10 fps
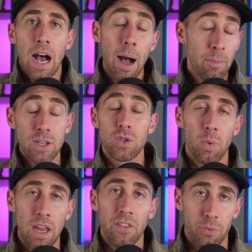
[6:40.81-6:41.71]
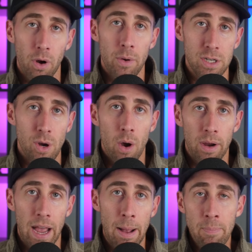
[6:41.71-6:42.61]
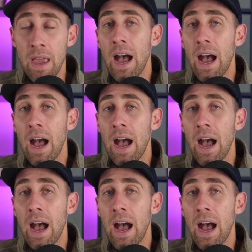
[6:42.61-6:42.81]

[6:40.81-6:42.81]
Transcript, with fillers: I'm going to swing through at you, okay?